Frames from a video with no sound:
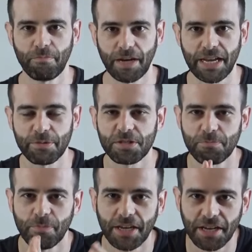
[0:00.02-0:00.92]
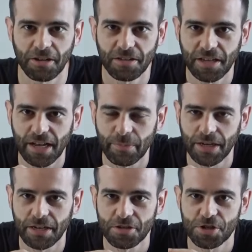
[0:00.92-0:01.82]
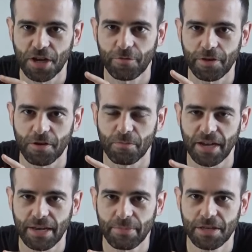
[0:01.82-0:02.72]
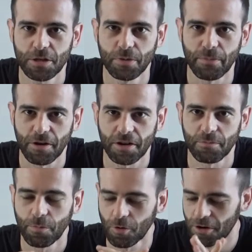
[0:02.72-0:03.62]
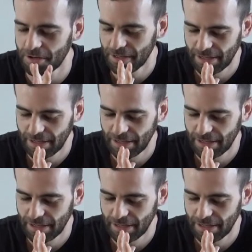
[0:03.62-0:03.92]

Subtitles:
My name is Miguel. I'm a chef here in Miami, Cuban-American born.